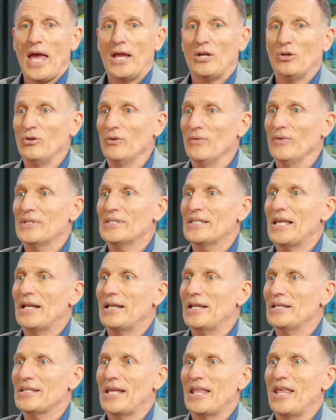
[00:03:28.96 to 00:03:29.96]
And all of a
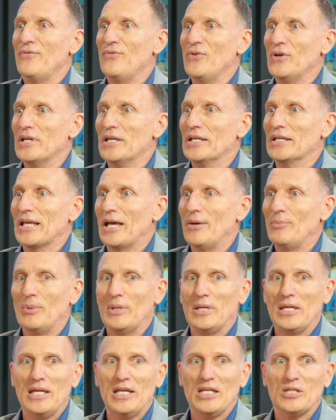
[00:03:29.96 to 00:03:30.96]
sudden, a South African
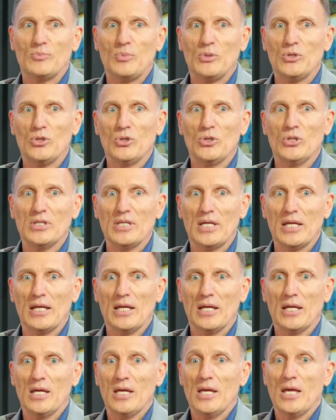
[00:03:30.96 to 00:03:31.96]
company is
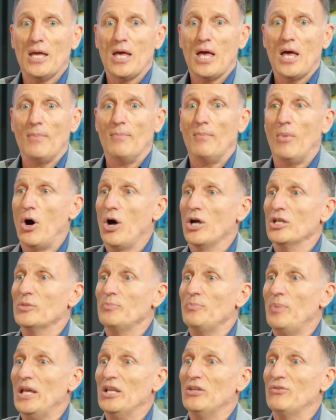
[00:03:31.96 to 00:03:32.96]
producing Mars
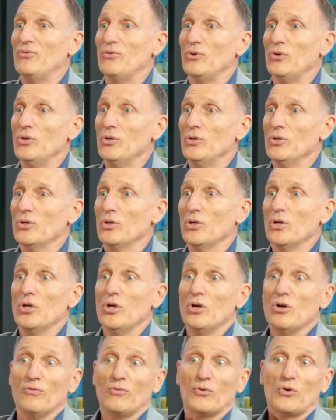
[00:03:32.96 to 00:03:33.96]
pet food
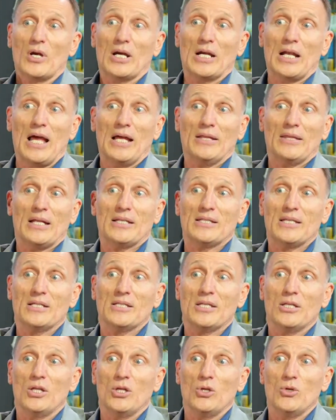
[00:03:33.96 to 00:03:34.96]
for a client that
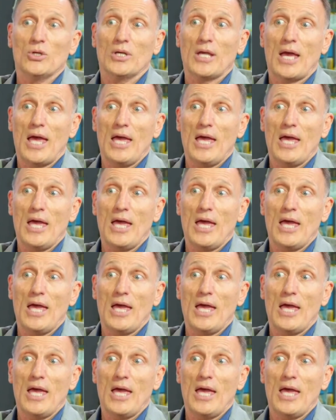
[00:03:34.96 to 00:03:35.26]
sits in the UK.